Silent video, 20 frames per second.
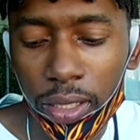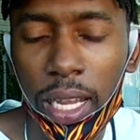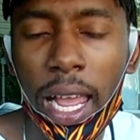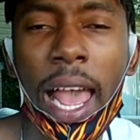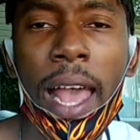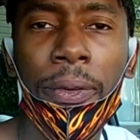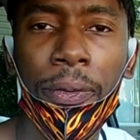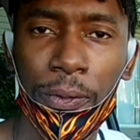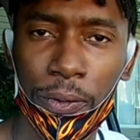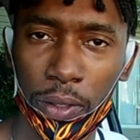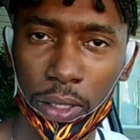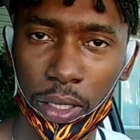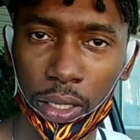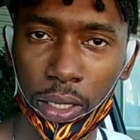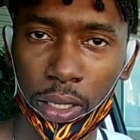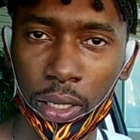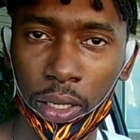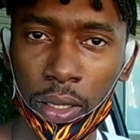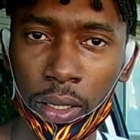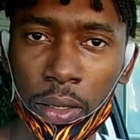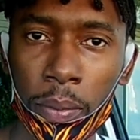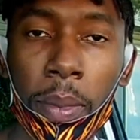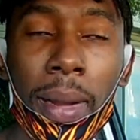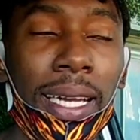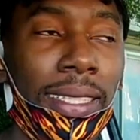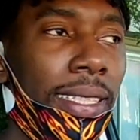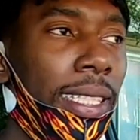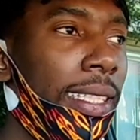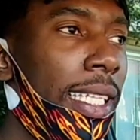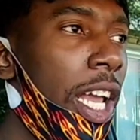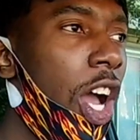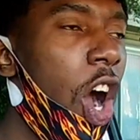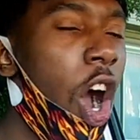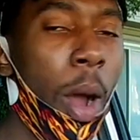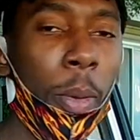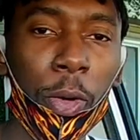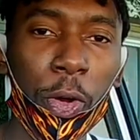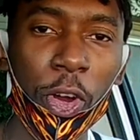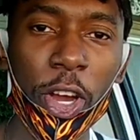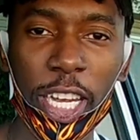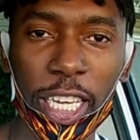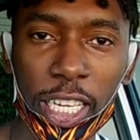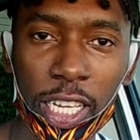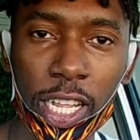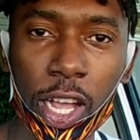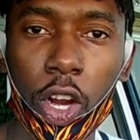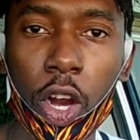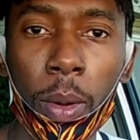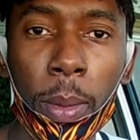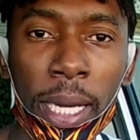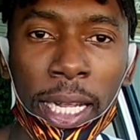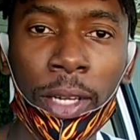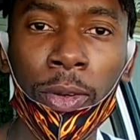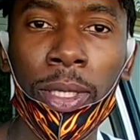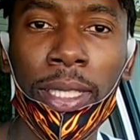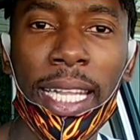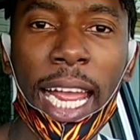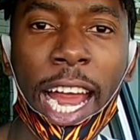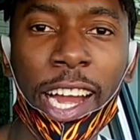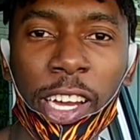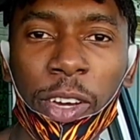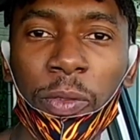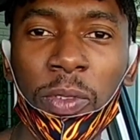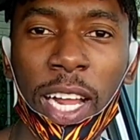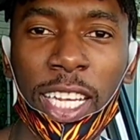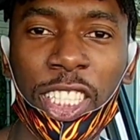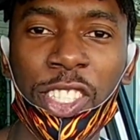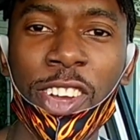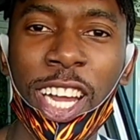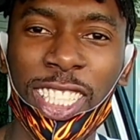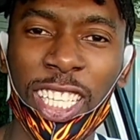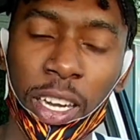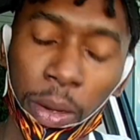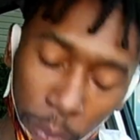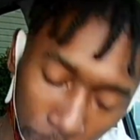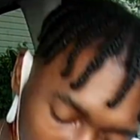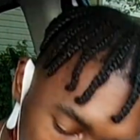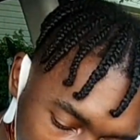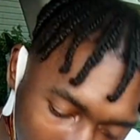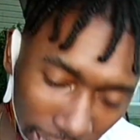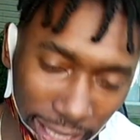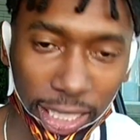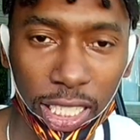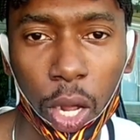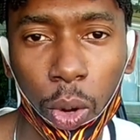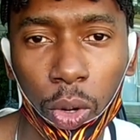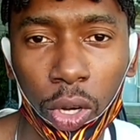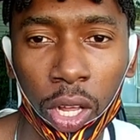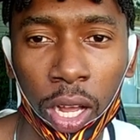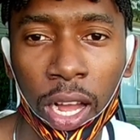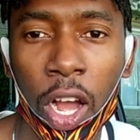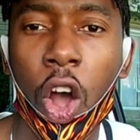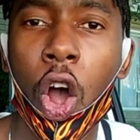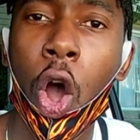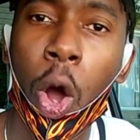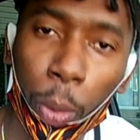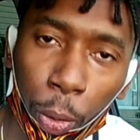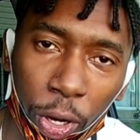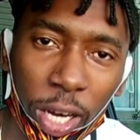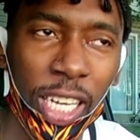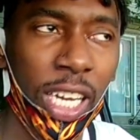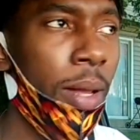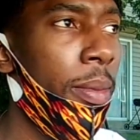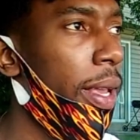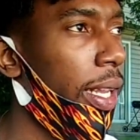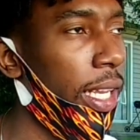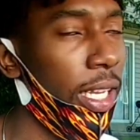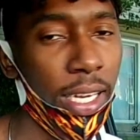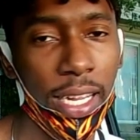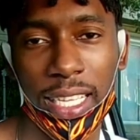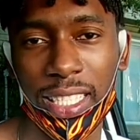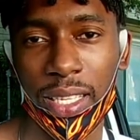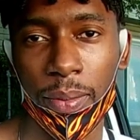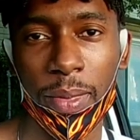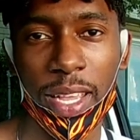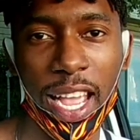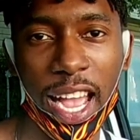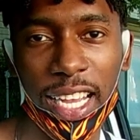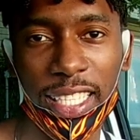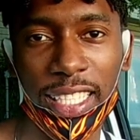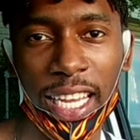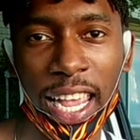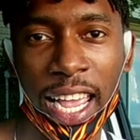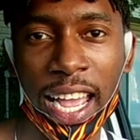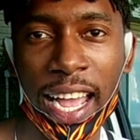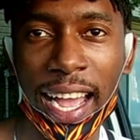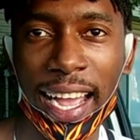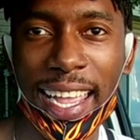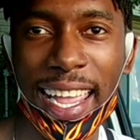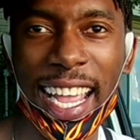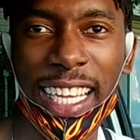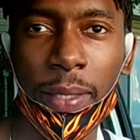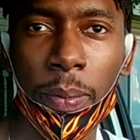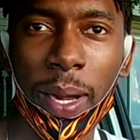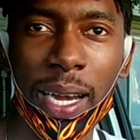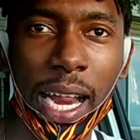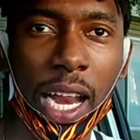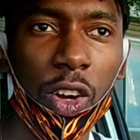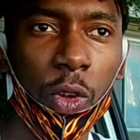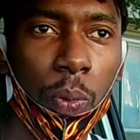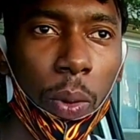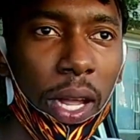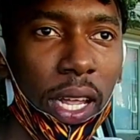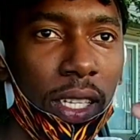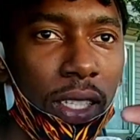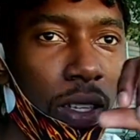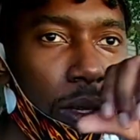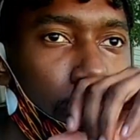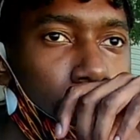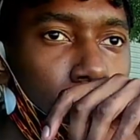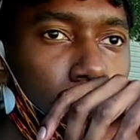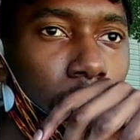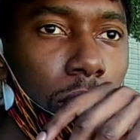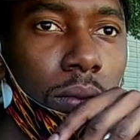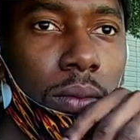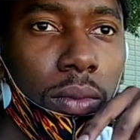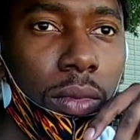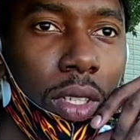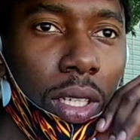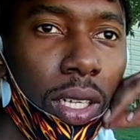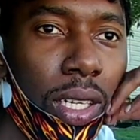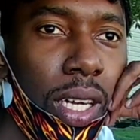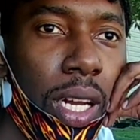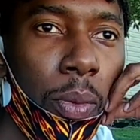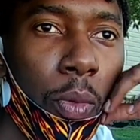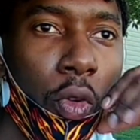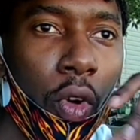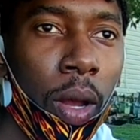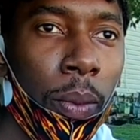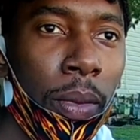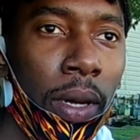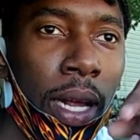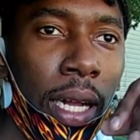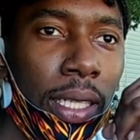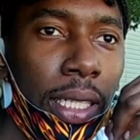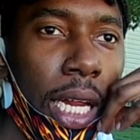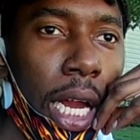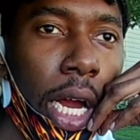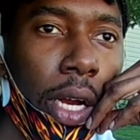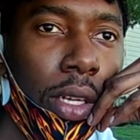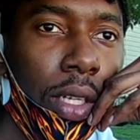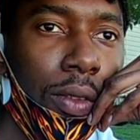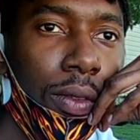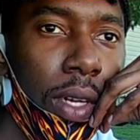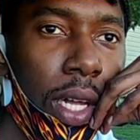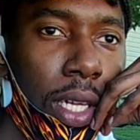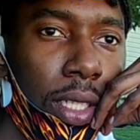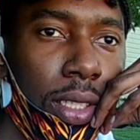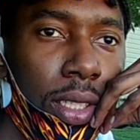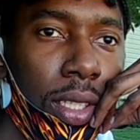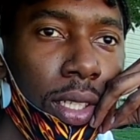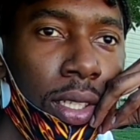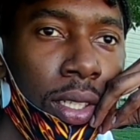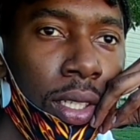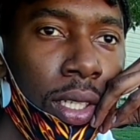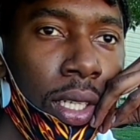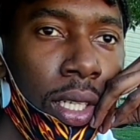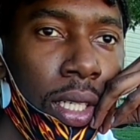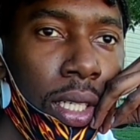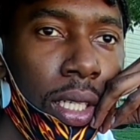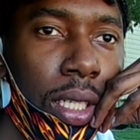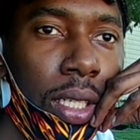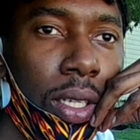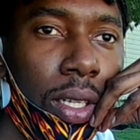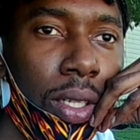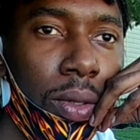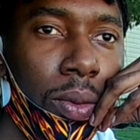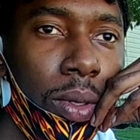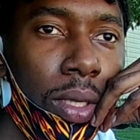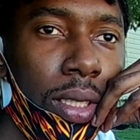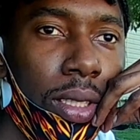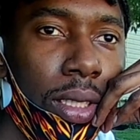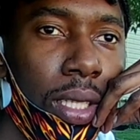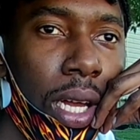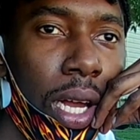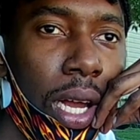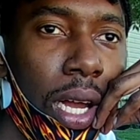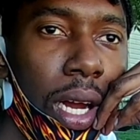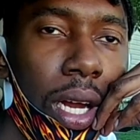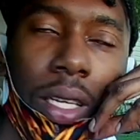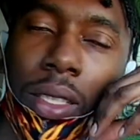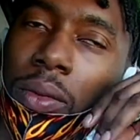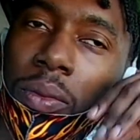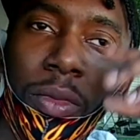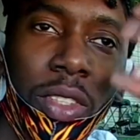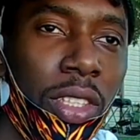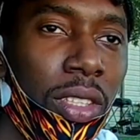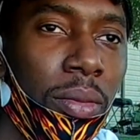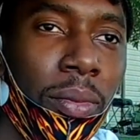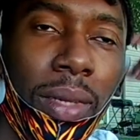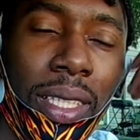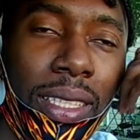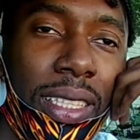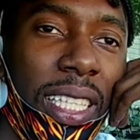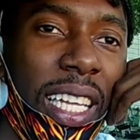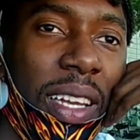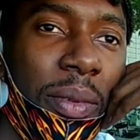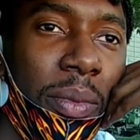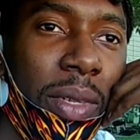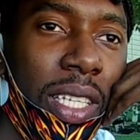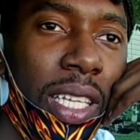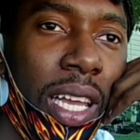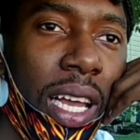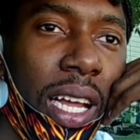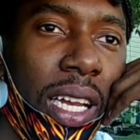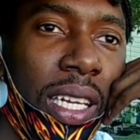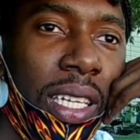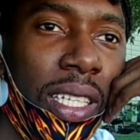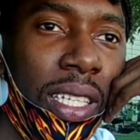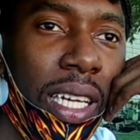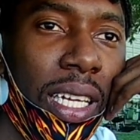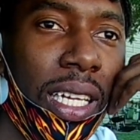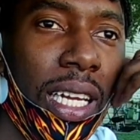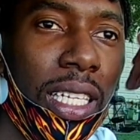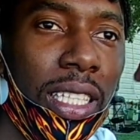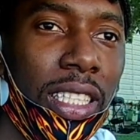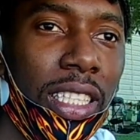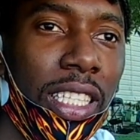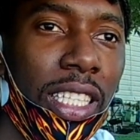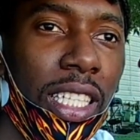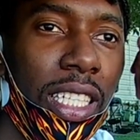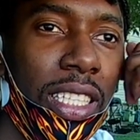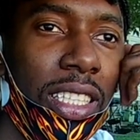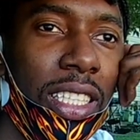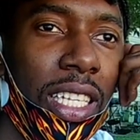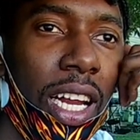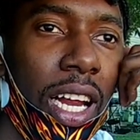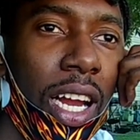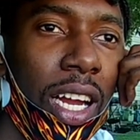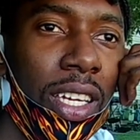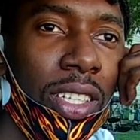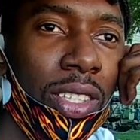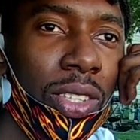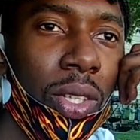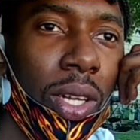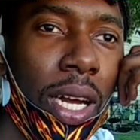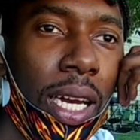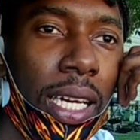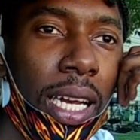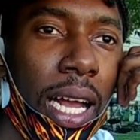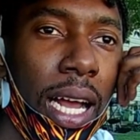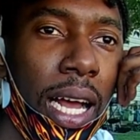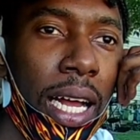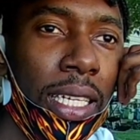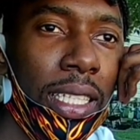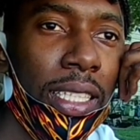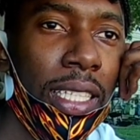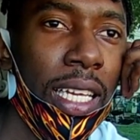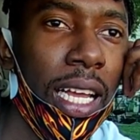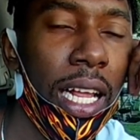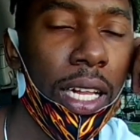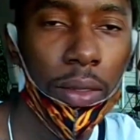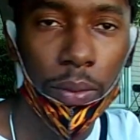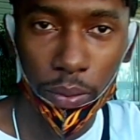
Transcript: Deaf? Man say upgrade now, you come link with Tyrekevlogs reaction boss now, no. Upgrade them making it. You see me I say, hey, ex-man I look on you so buckle, I want to be like Tyrekevlogs, you know. You don't know a star. Man, take me girl and that change her. Turn a hot girl.